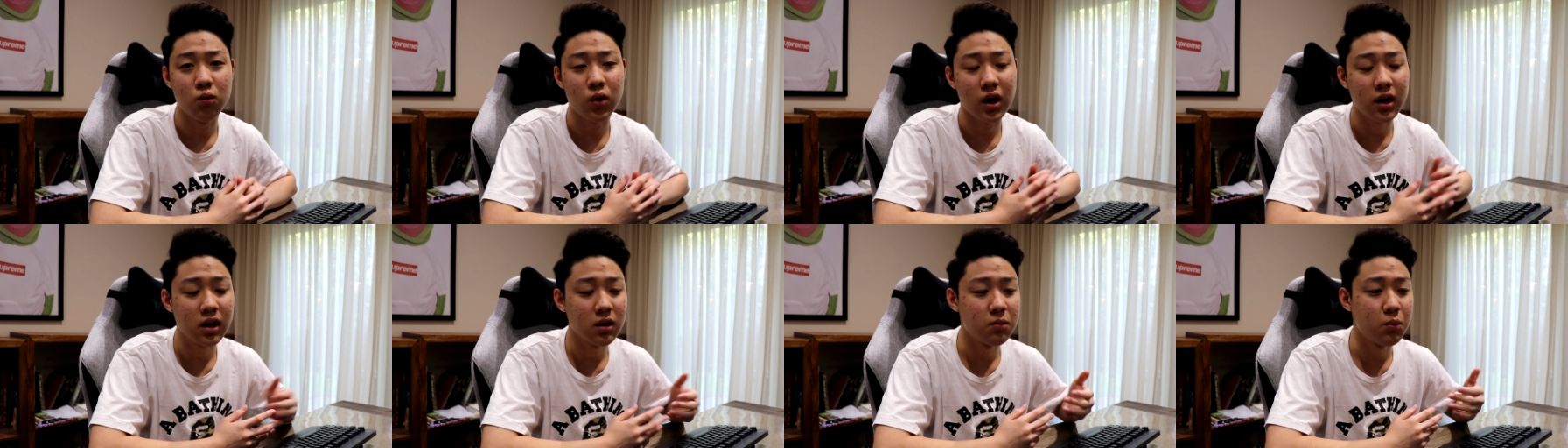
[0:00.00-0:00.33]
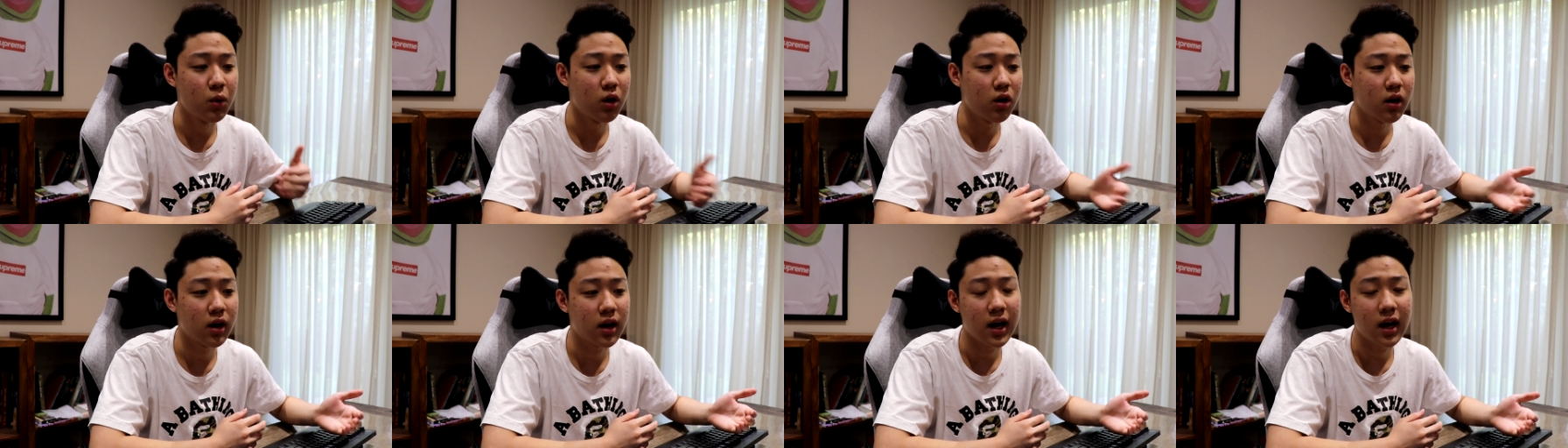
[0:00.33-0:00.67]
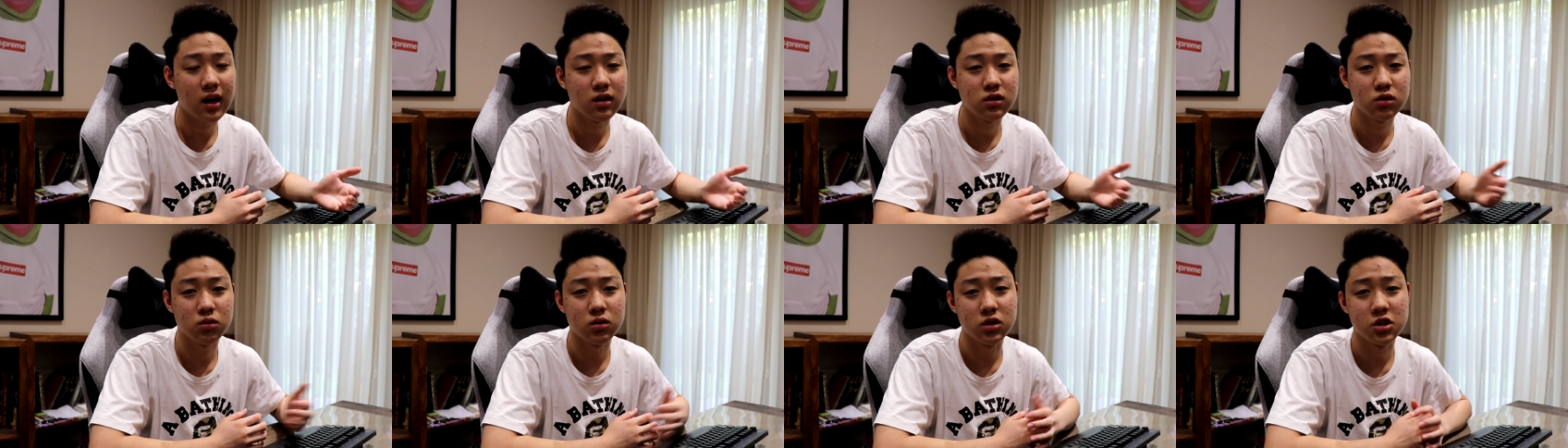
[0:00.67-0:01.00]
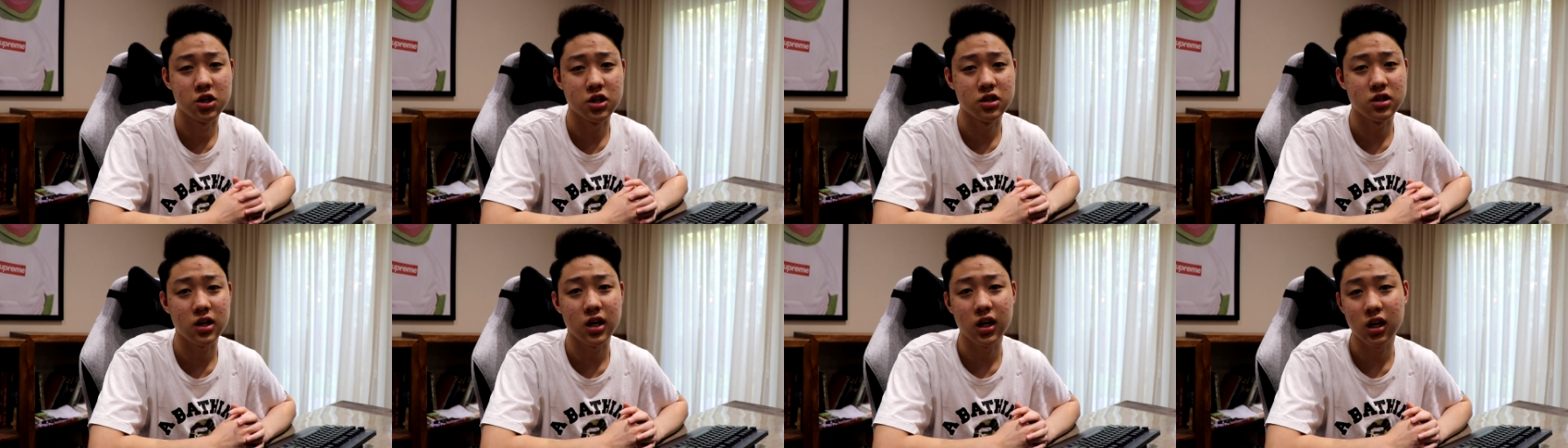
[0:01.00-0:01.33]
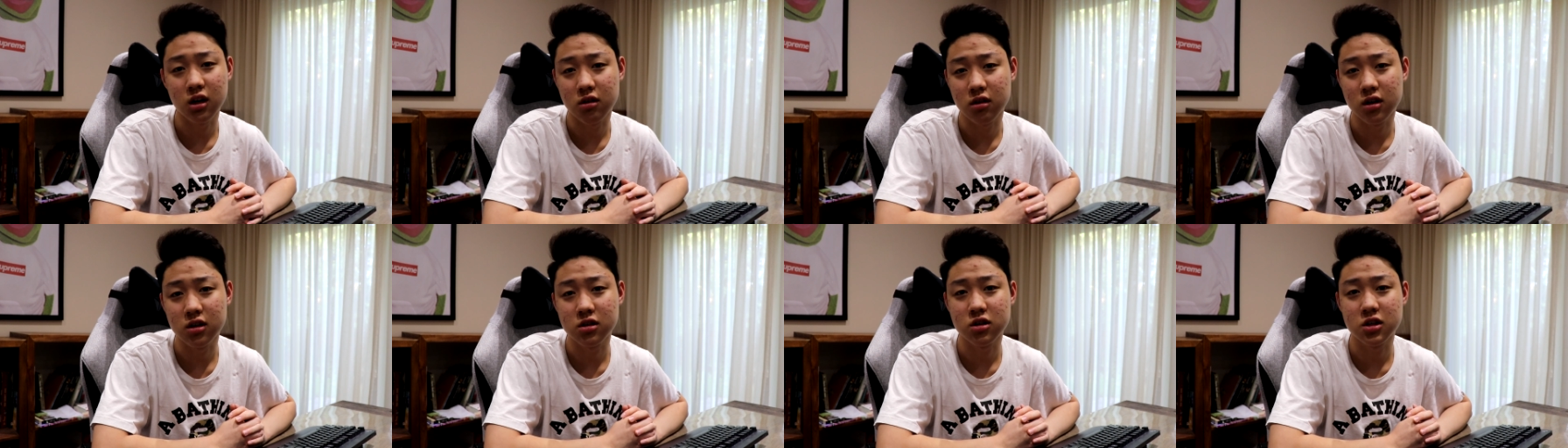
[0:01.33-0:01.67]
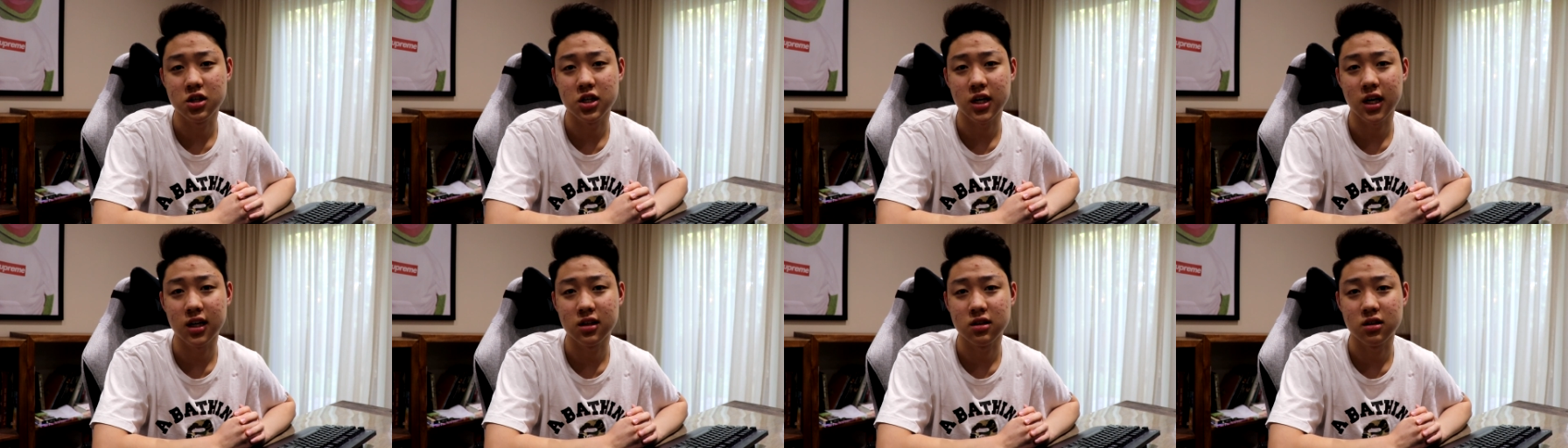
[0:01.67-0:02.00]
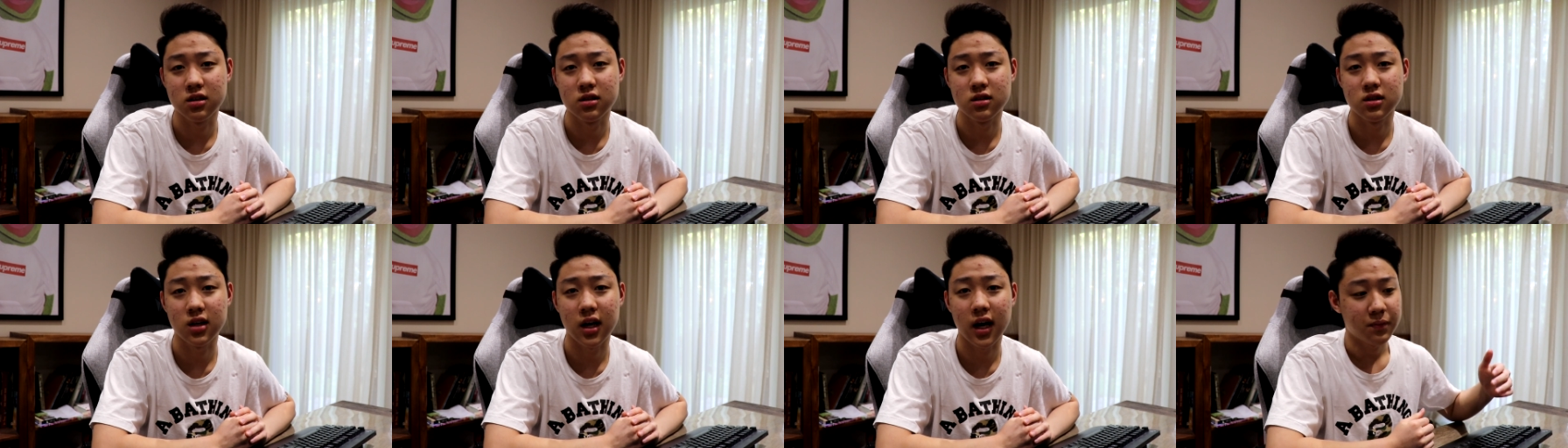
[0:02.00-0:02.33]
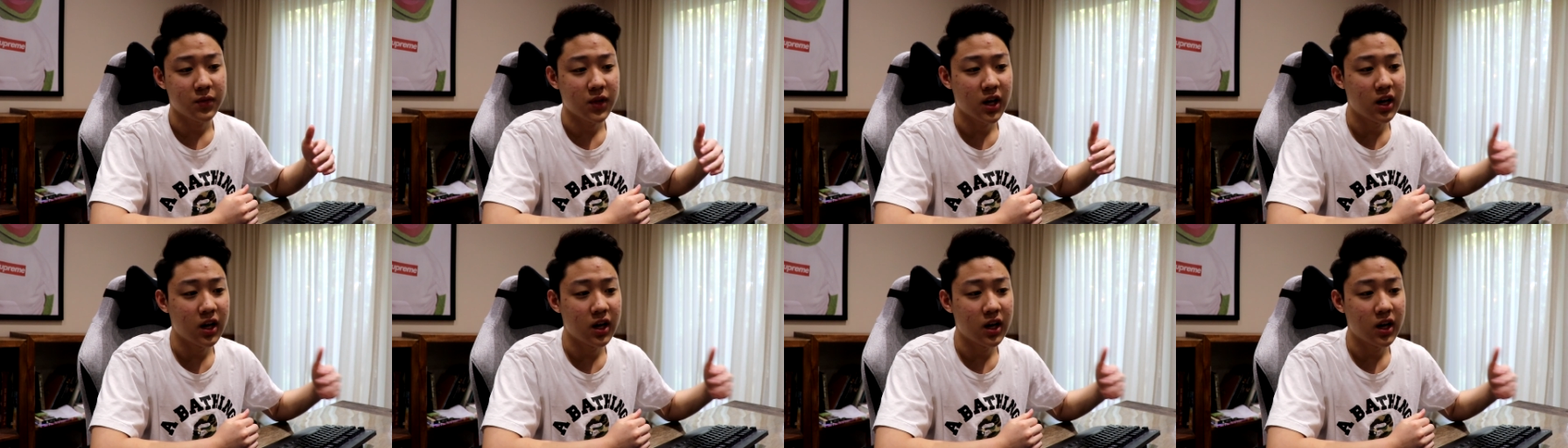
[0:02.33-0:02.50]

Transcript: running more accounts will just increase your chances.